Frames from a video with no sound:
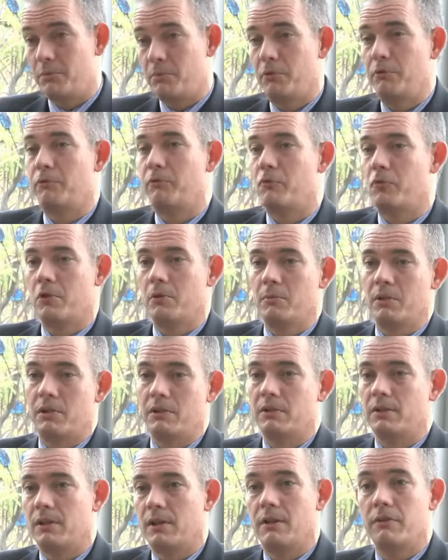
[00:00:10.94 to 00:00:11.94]

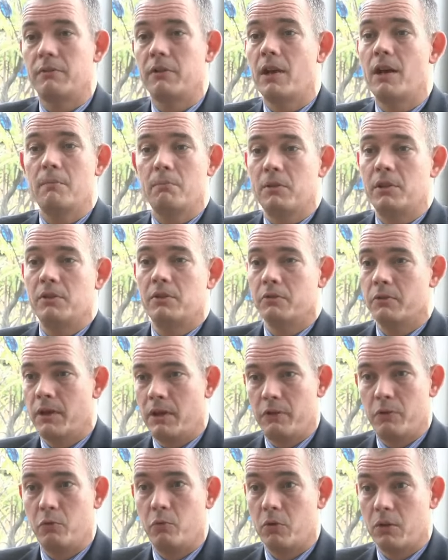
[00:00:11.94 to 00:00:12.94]
performance of companies
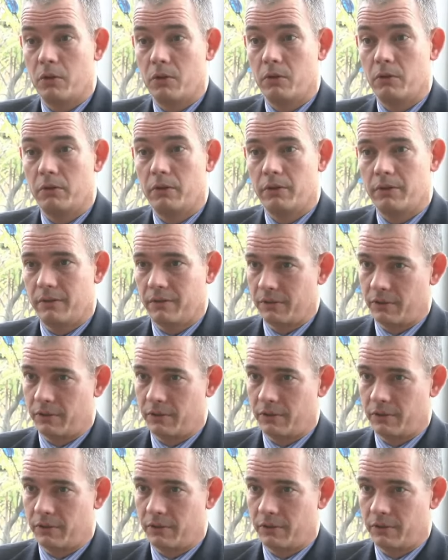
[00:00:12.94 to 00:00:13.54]
around the world.